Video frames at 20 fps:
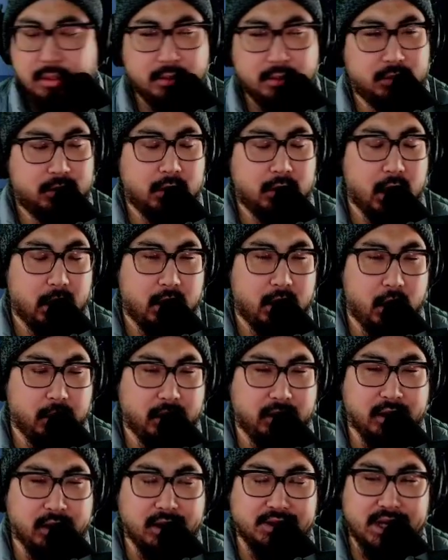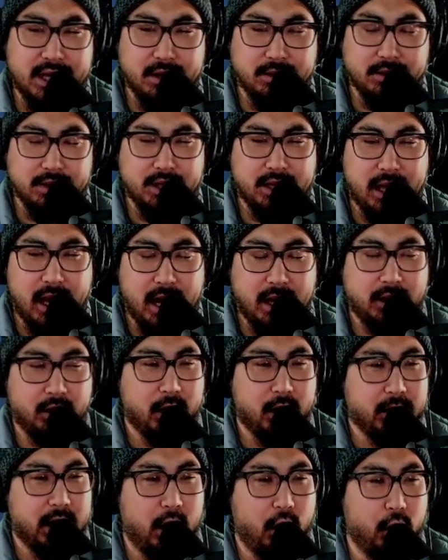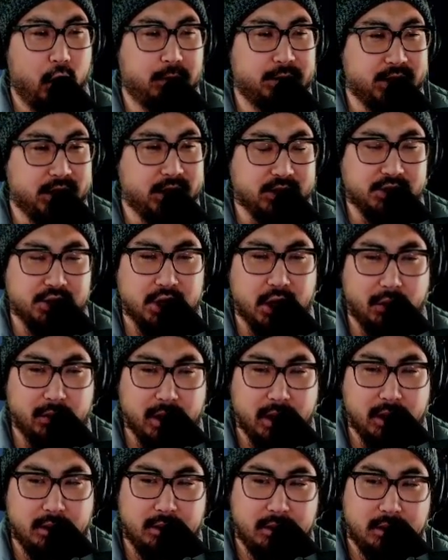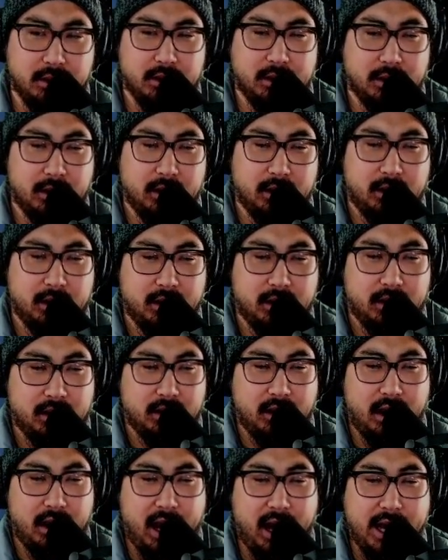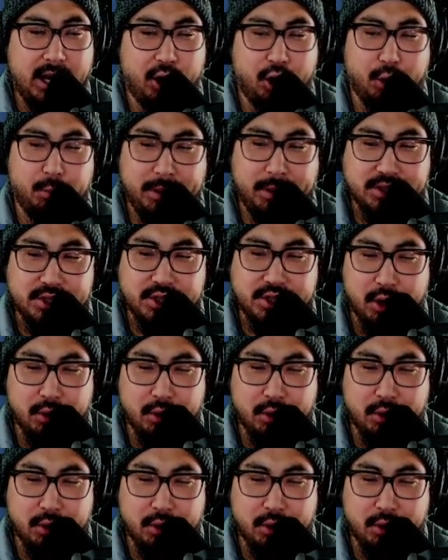Cody it's thinks that was, he, uh, Cody hopes he's joking. Yeah. I hope he's joking.